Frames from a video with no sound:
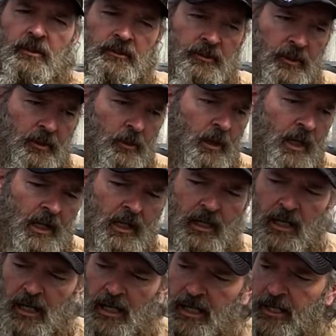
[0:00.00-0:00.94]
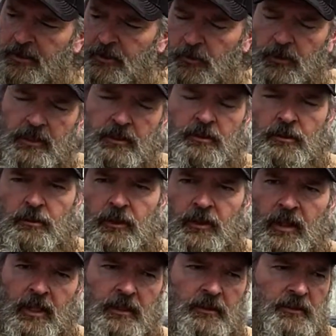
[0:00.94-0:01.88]
So I had to redo
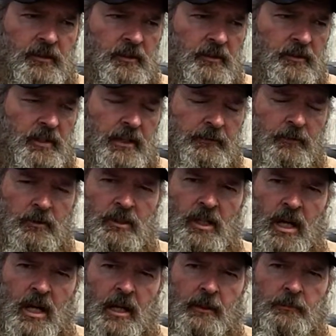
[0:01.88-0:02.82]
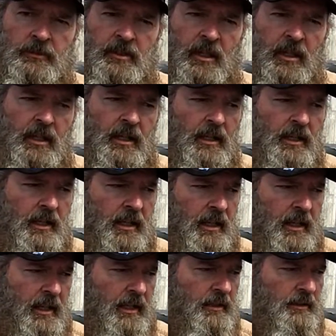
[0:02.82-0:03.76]
things several times,
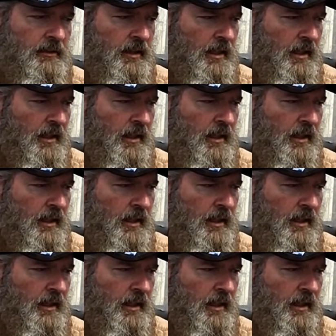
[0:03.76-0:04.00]
and